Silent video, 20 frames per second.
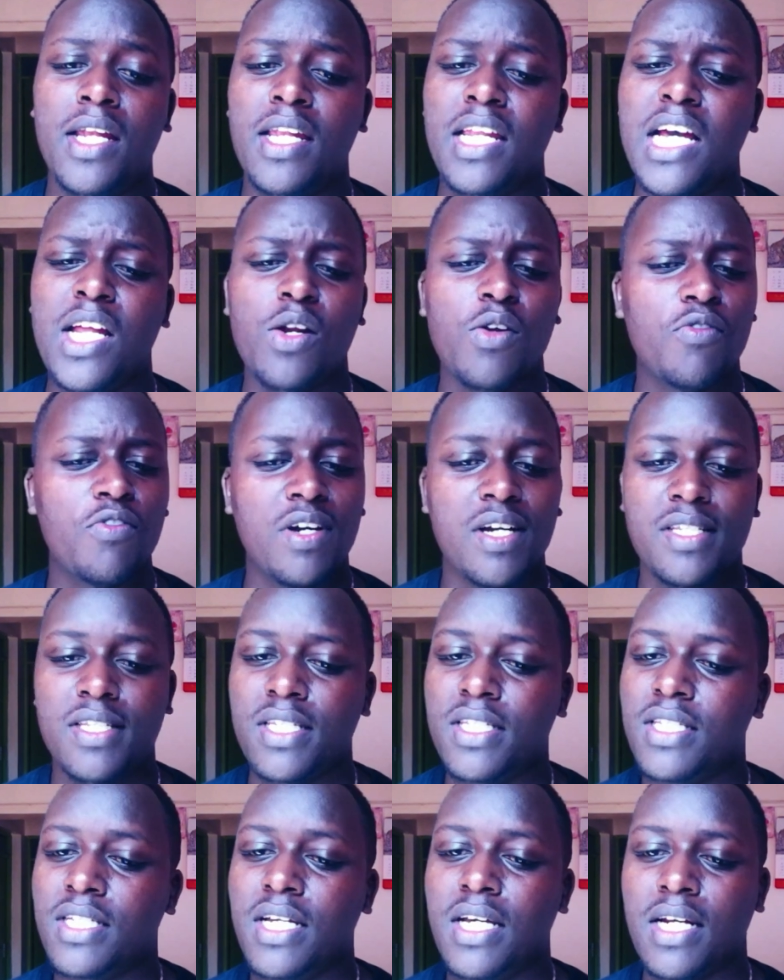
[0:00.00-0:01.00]
None of
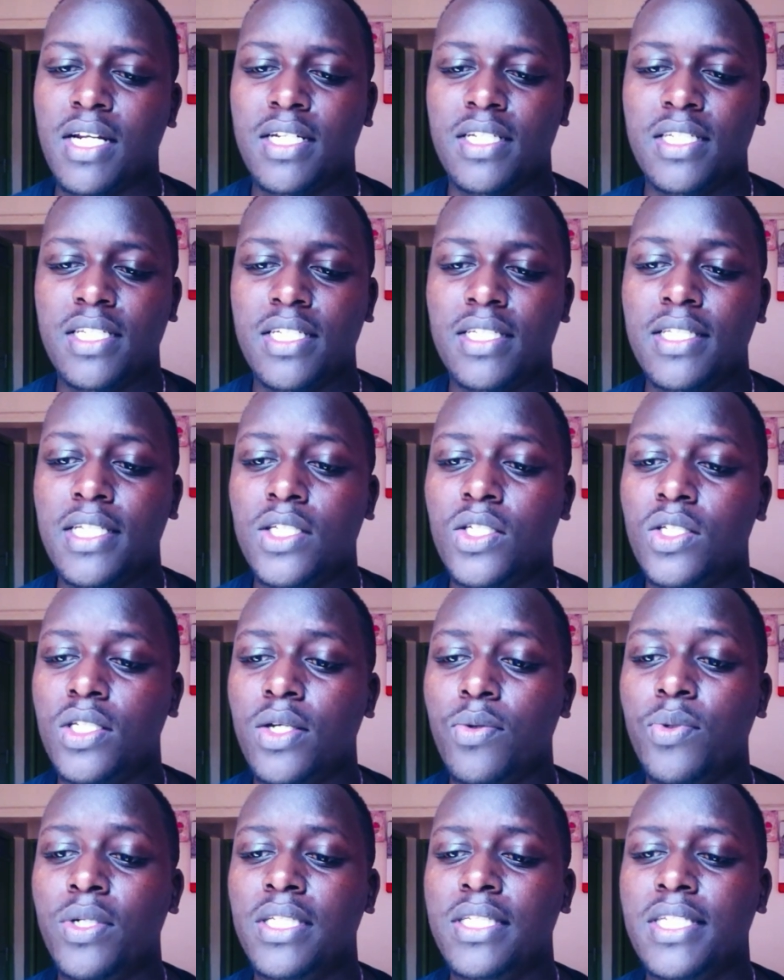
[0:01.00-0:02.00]
us is guaranteed that
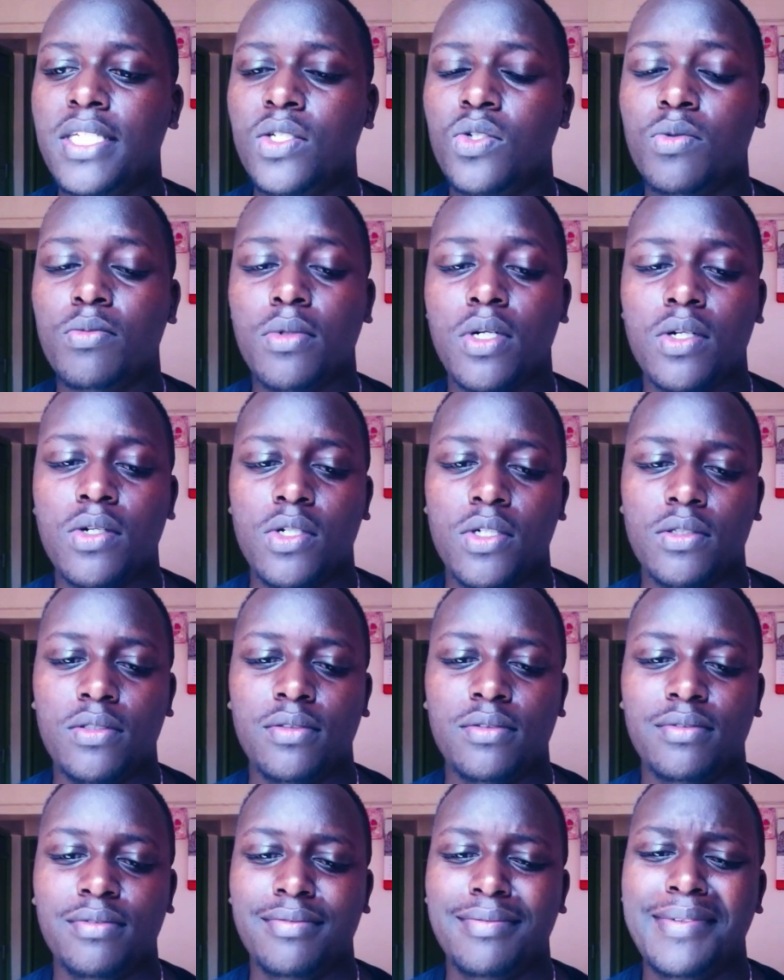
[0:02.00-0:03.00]
they will see tomorrow.
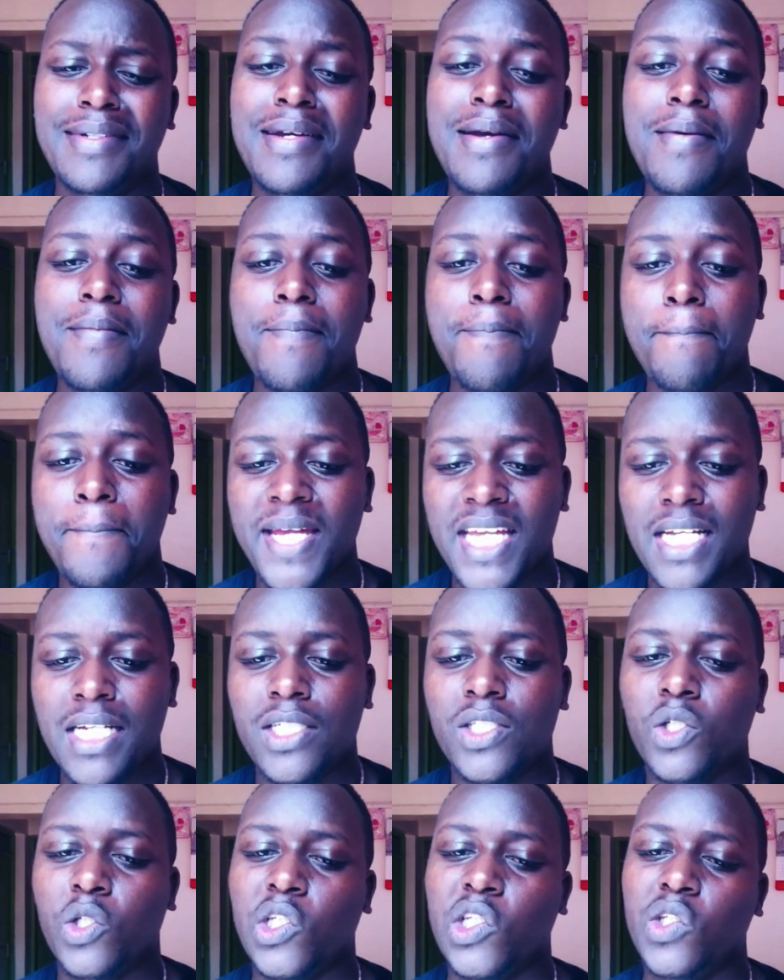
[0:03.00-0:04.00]
Make
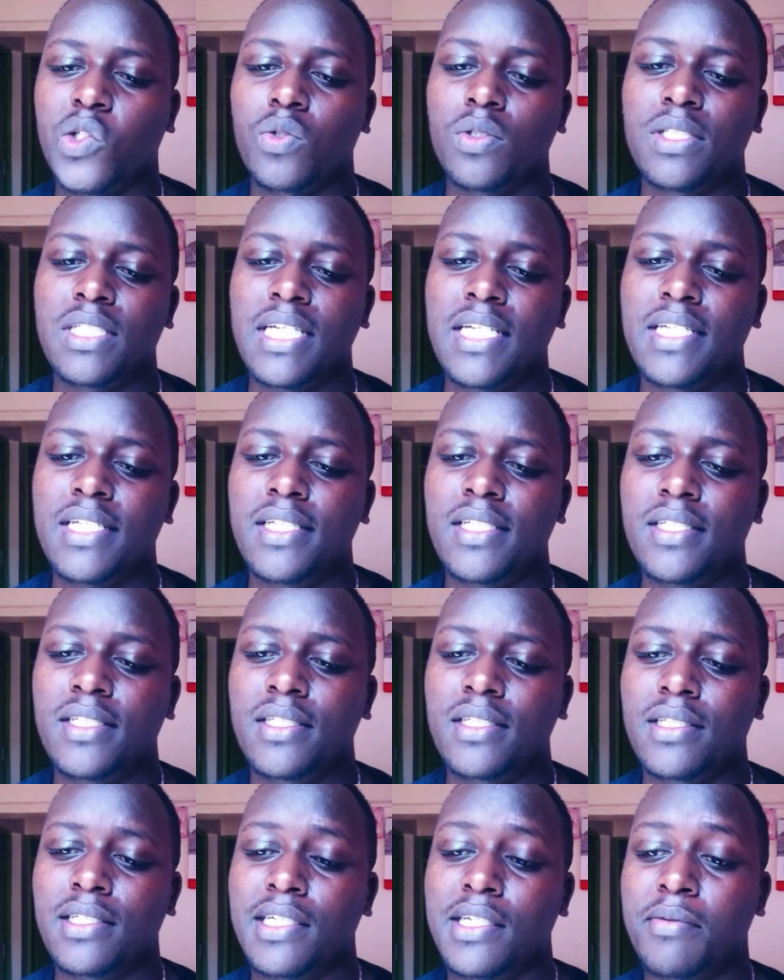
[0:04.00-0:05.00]
a choice today,
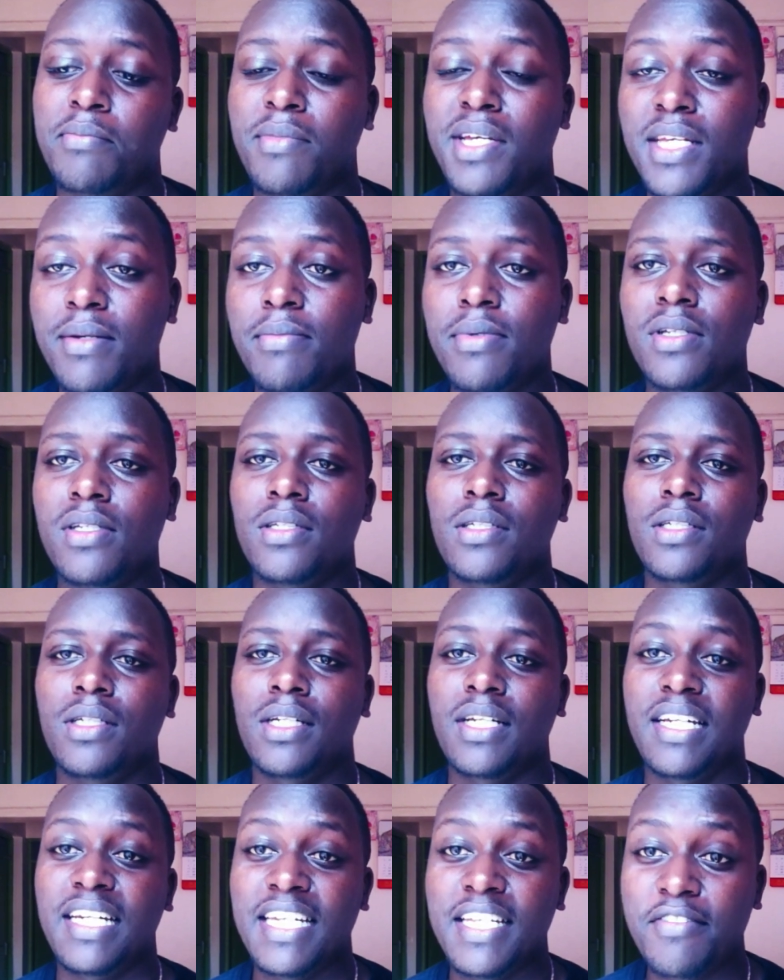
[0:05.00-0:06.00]
and maybe
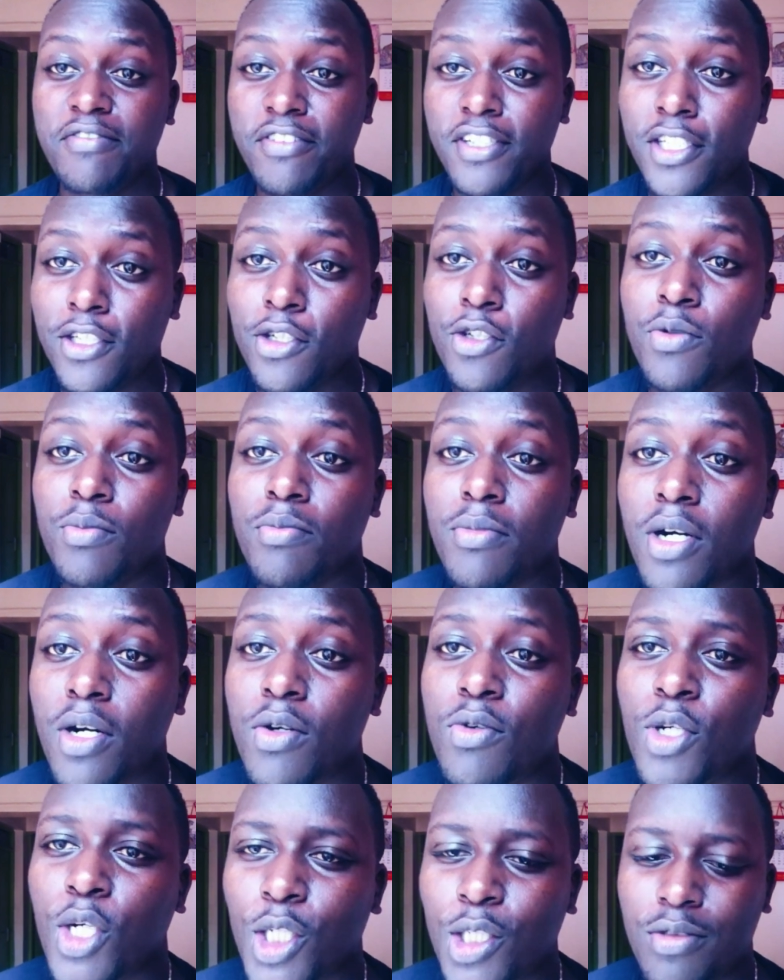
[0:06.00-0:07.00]
leave it
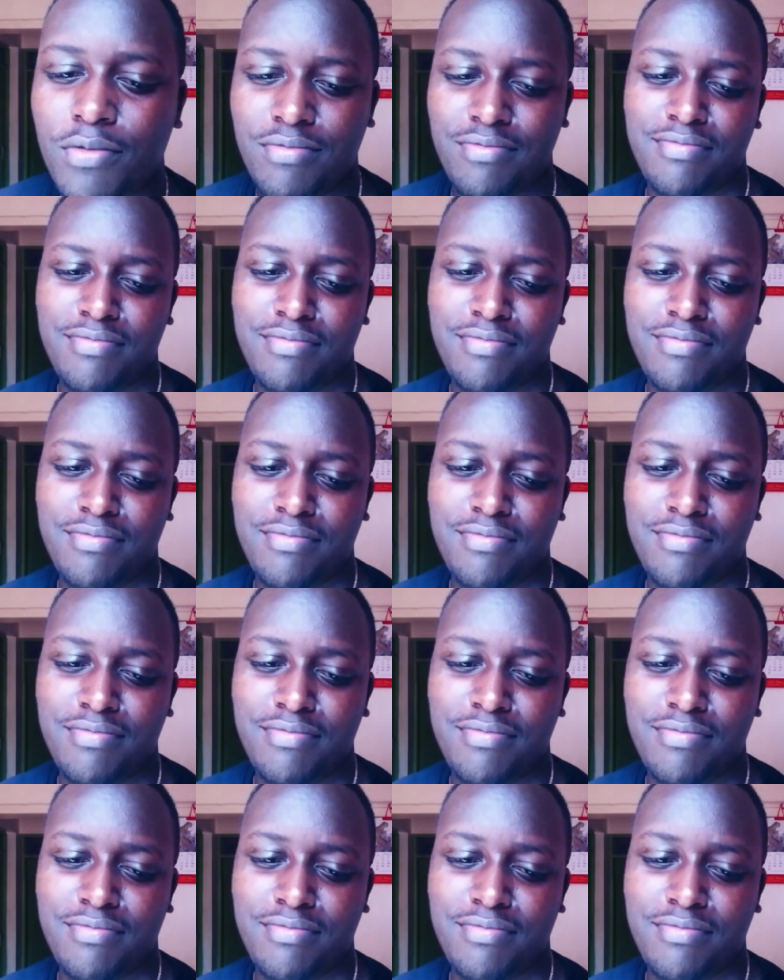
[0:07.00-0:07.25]
tomorrow.